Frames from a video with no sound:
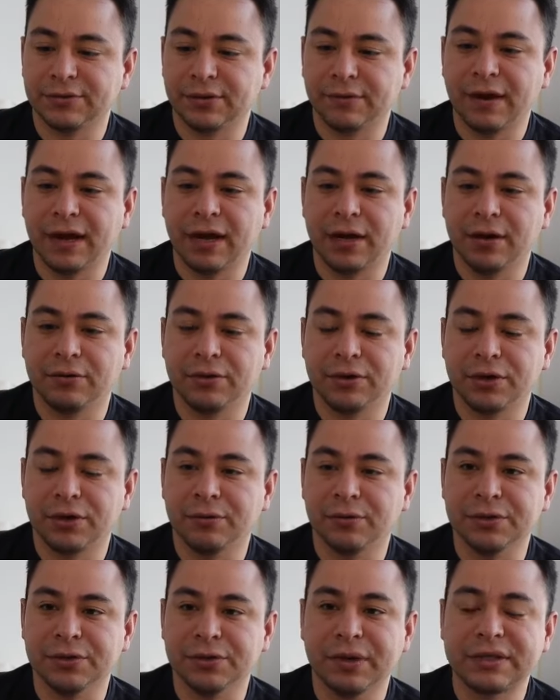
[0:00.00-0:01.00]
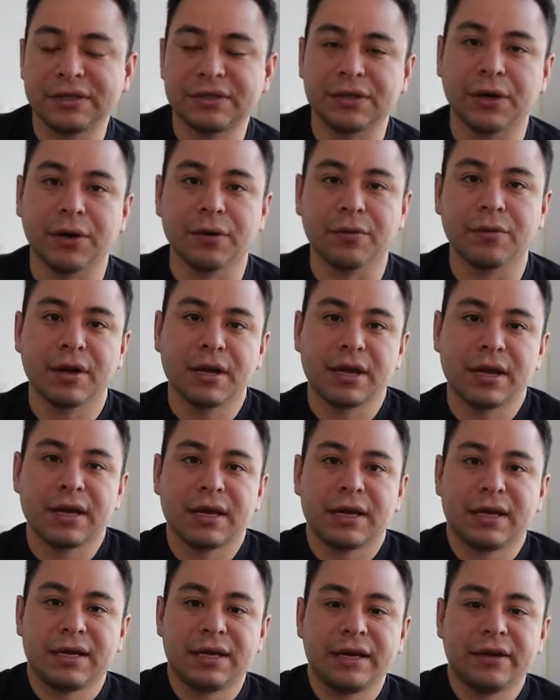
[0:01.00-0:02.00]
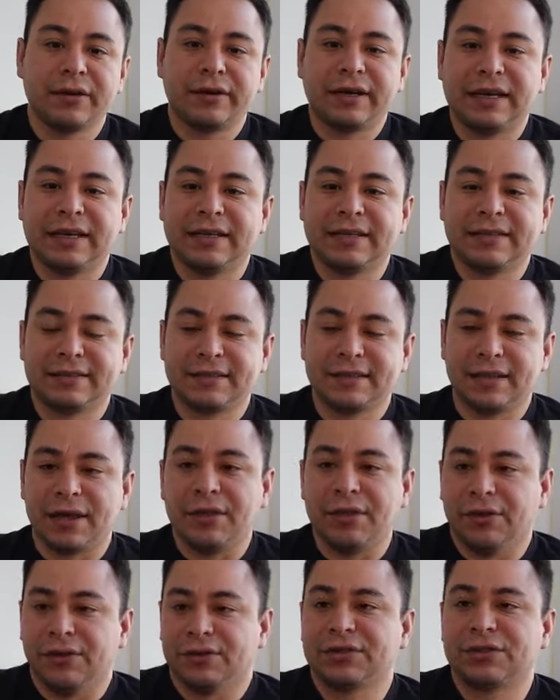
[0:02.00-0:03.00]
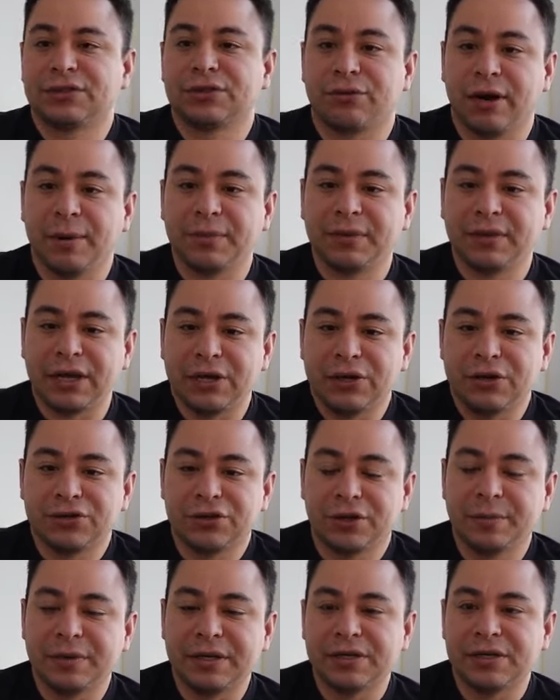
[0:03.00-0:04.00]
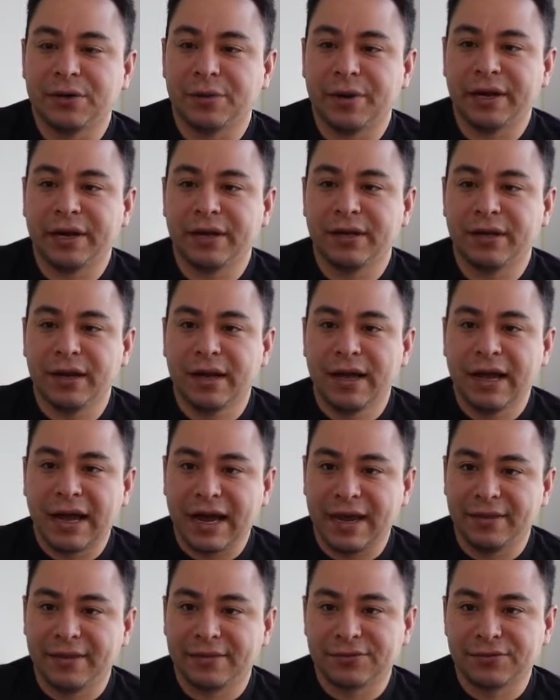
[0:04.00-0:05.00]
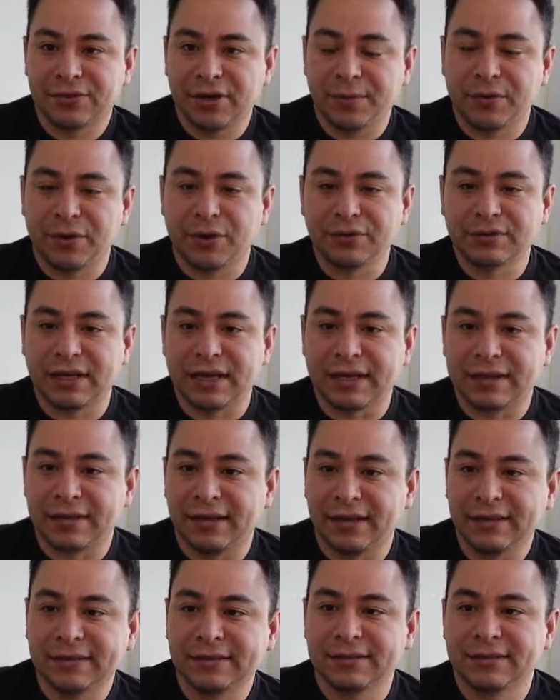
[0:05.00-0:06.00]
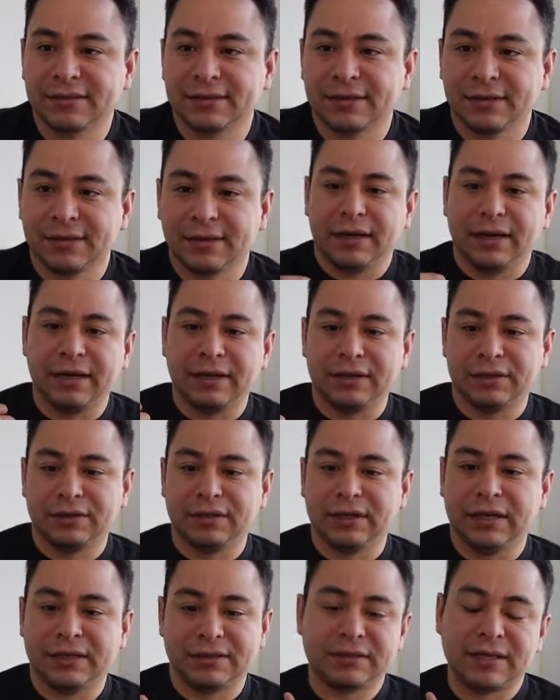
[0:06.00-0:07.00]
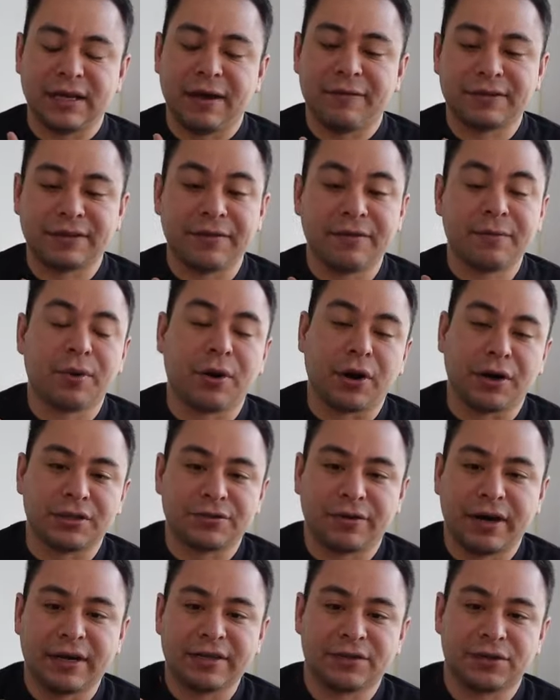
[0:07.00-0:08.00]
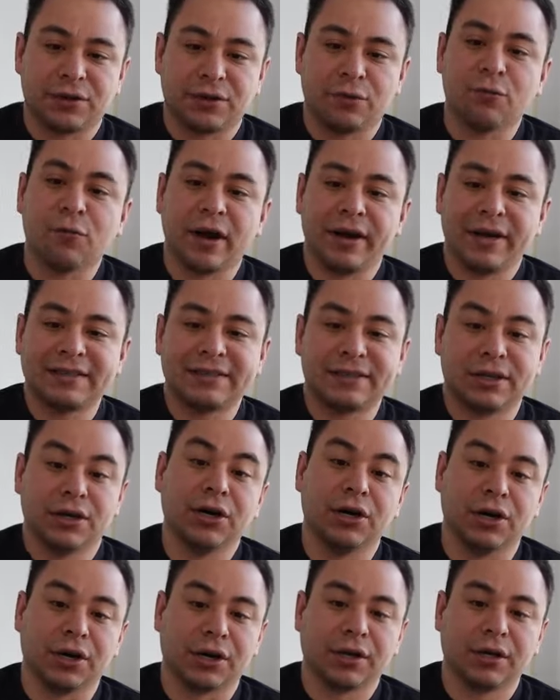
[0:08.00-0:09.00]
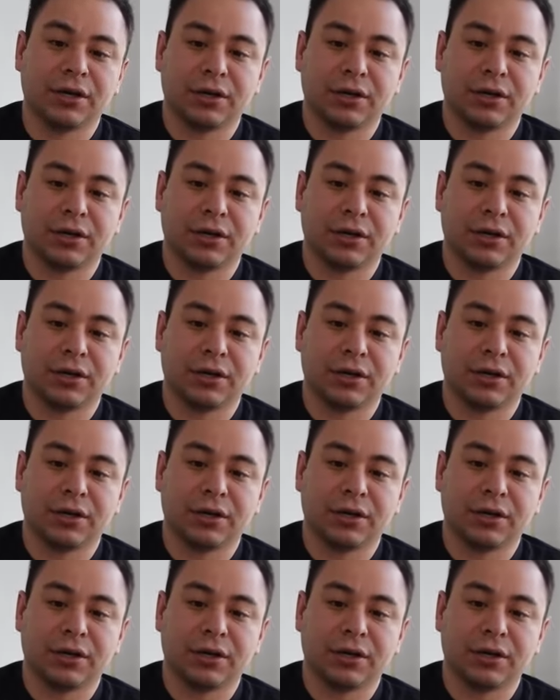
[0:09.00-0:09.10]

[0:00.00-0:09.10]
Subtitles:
how you would do it. So here is the script that you should be doing. And the script goes like this. It's 7 parts, right? So 1 is the hook,